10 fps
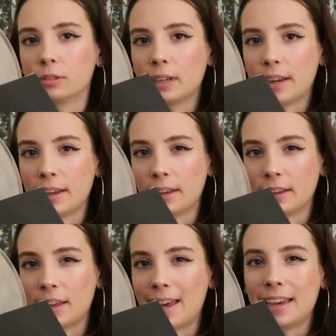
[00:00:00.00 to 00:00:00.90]
gray
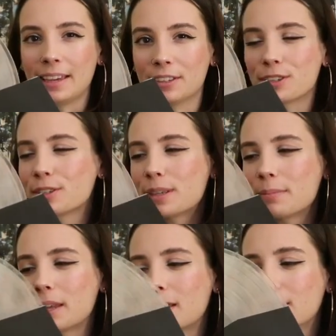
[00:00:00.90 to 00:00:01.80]
haze or
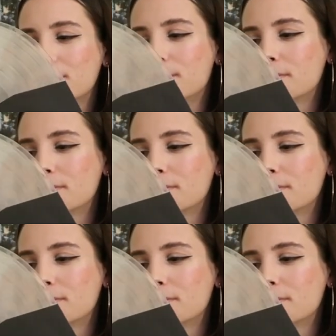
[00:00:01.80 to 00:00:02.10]
something,